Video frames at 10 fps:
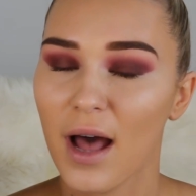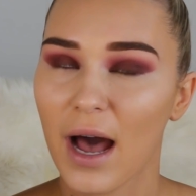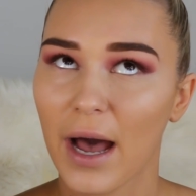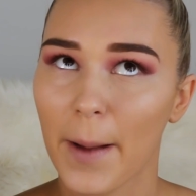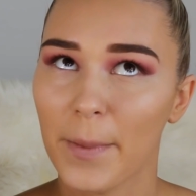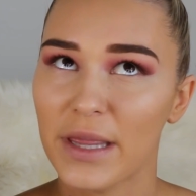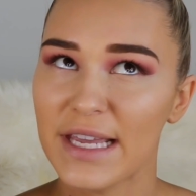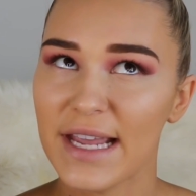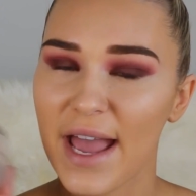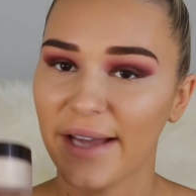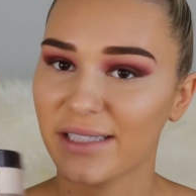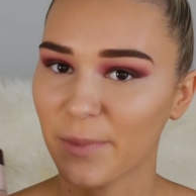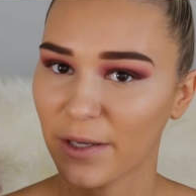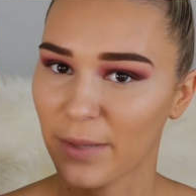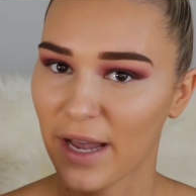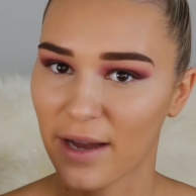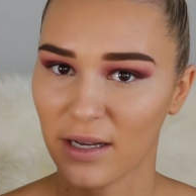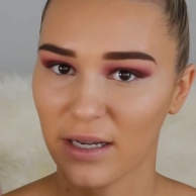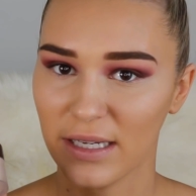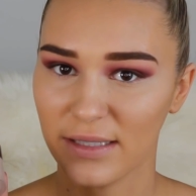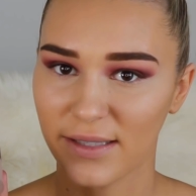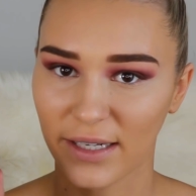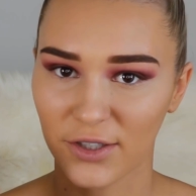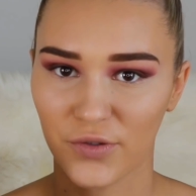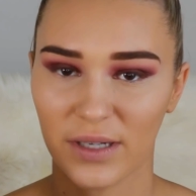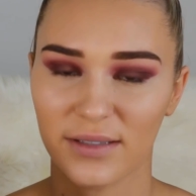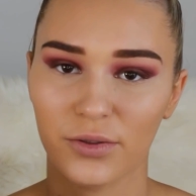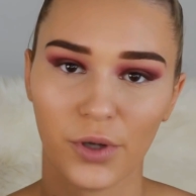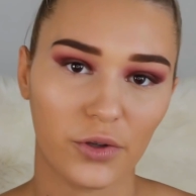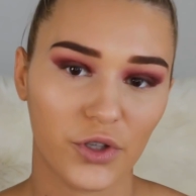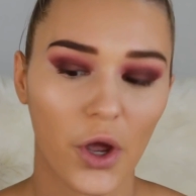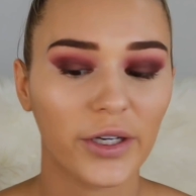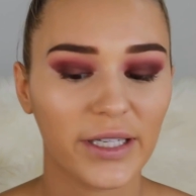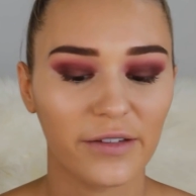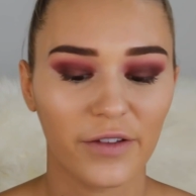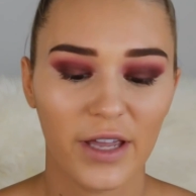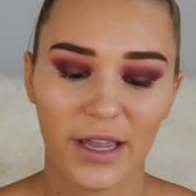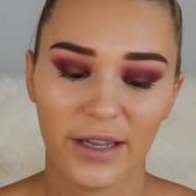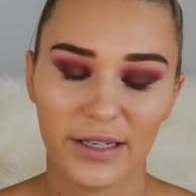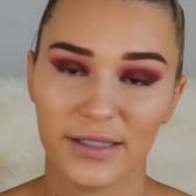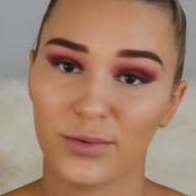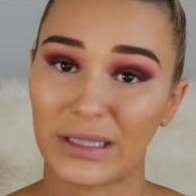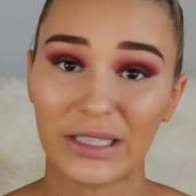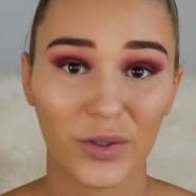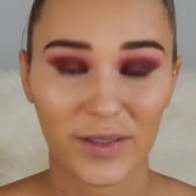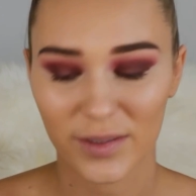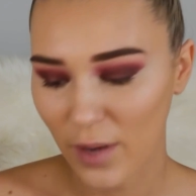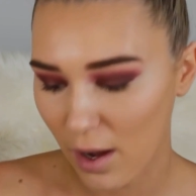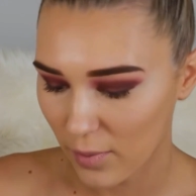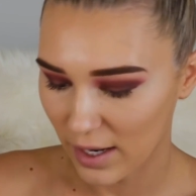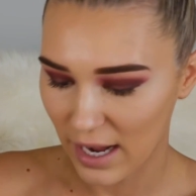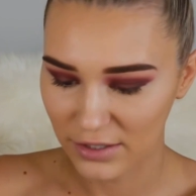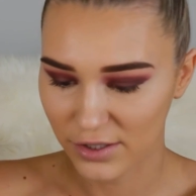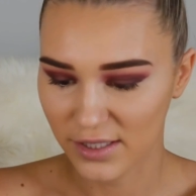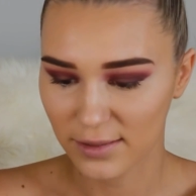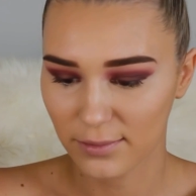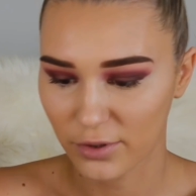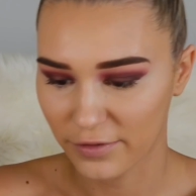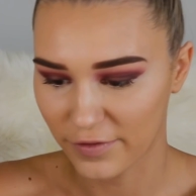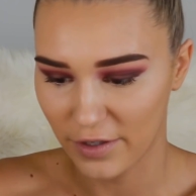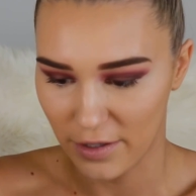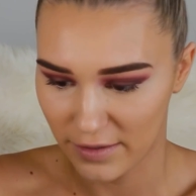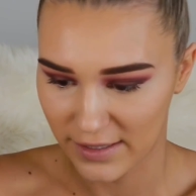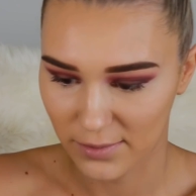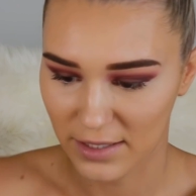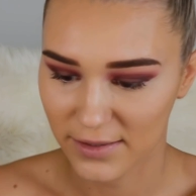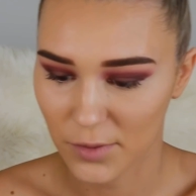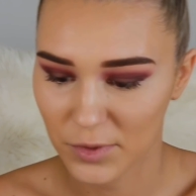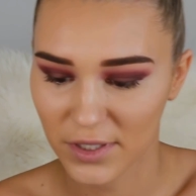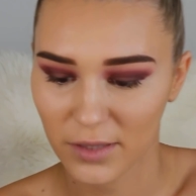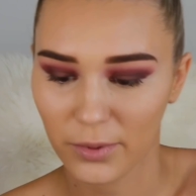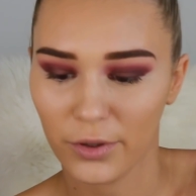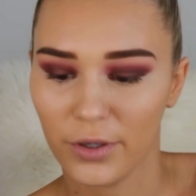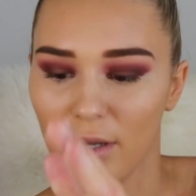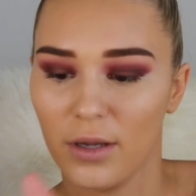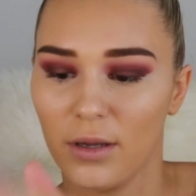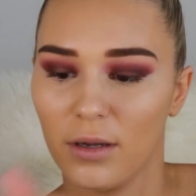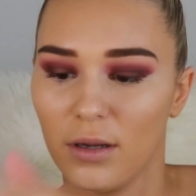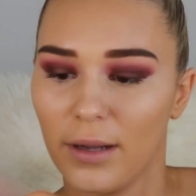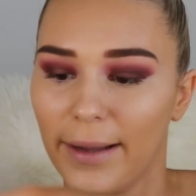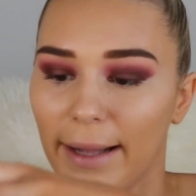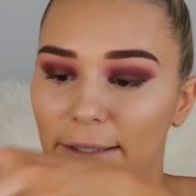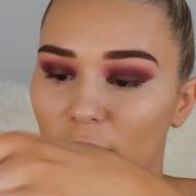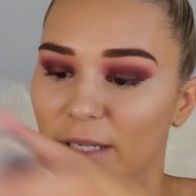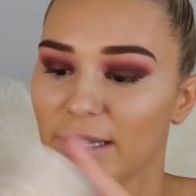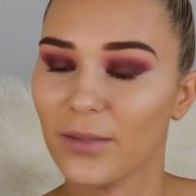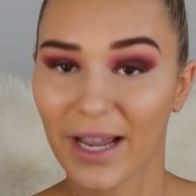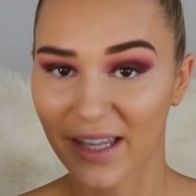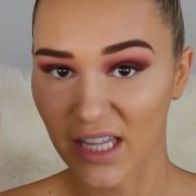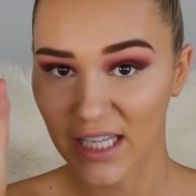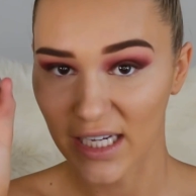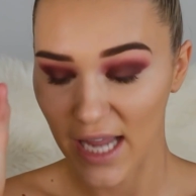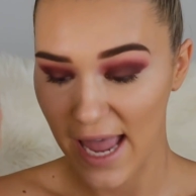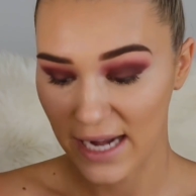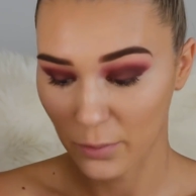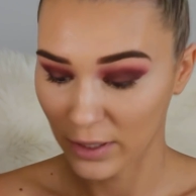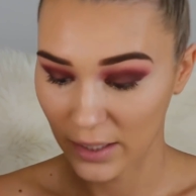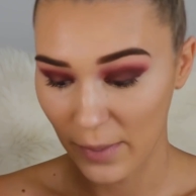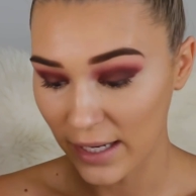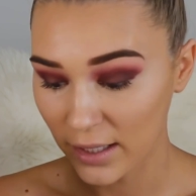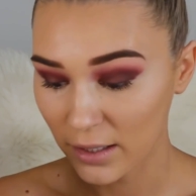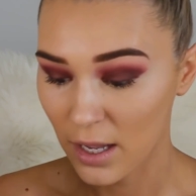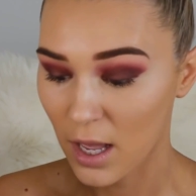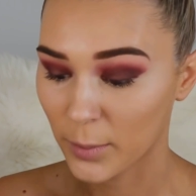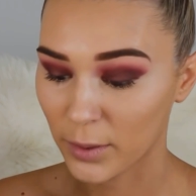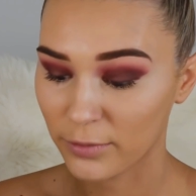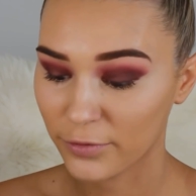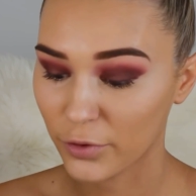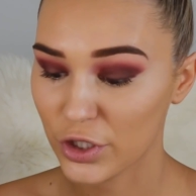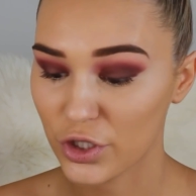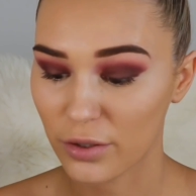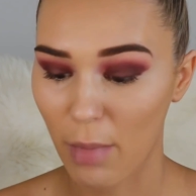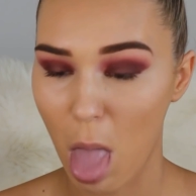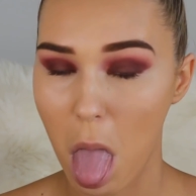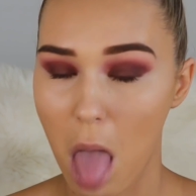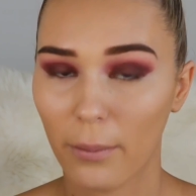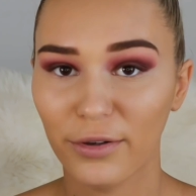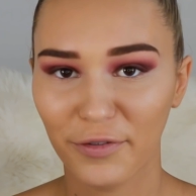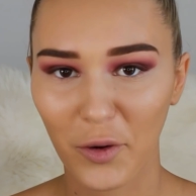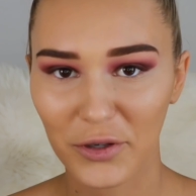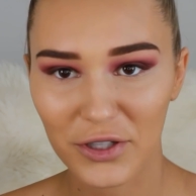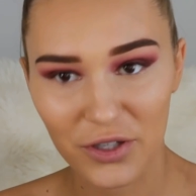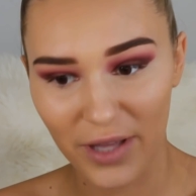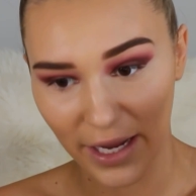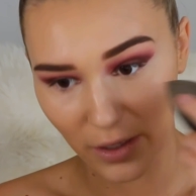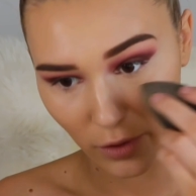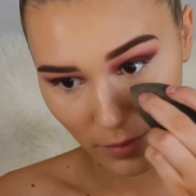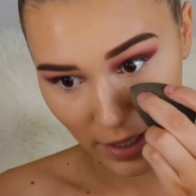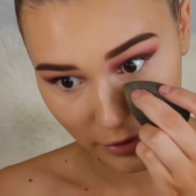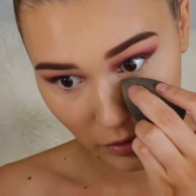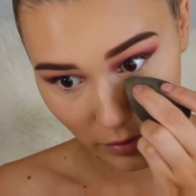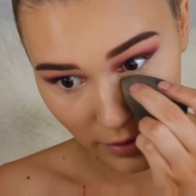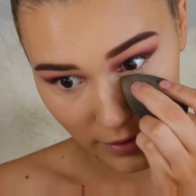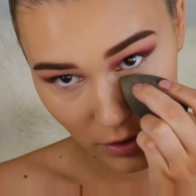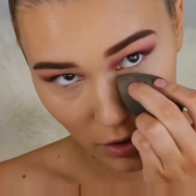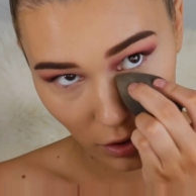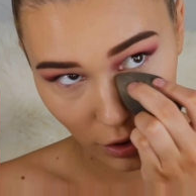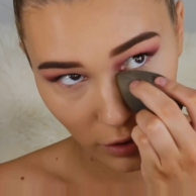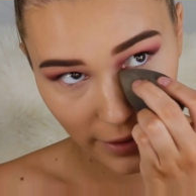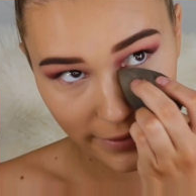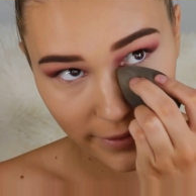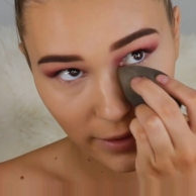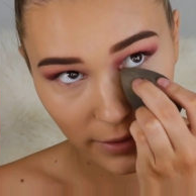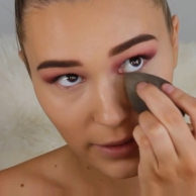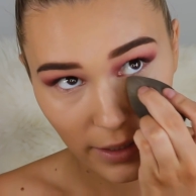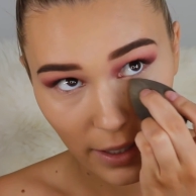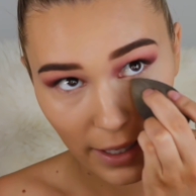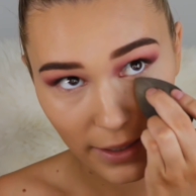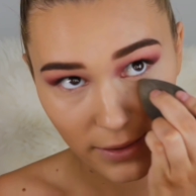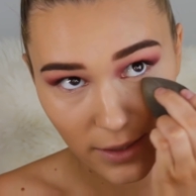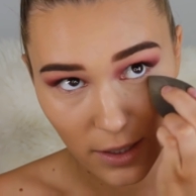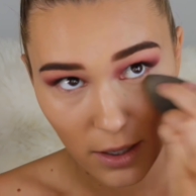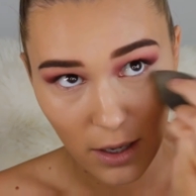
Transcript: The Air Spun powder is like a drugstore alternative. It is really good as well, but I just prefer this one. So I'm just going to put a little bit in the back of the lid and we're going to bake. But before you do that, you want to make sure that there's no creases under the eyes.